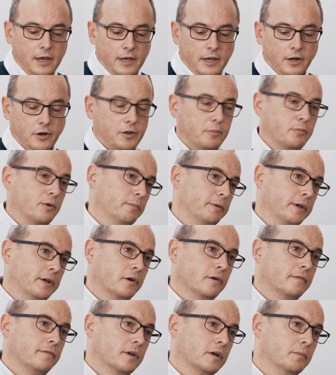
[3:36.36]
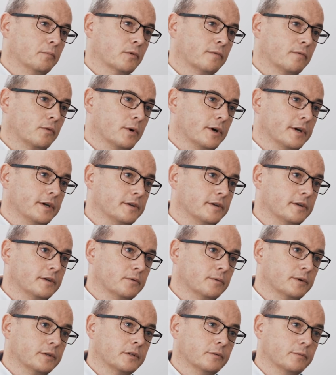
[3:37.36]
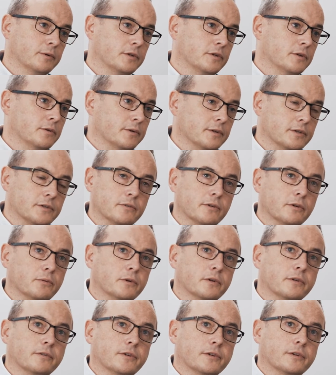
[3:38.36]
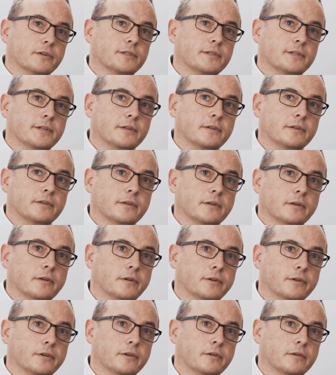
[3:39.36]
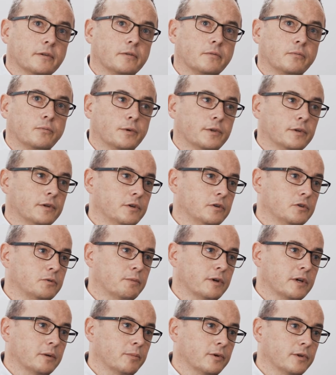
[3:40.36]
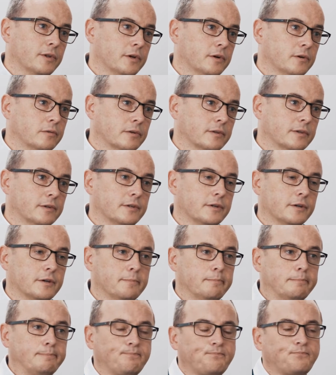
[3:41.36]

there'd probably an awful lot more variety to what they were doing. So I would have done a stint in London with a newspaper they owned at the time.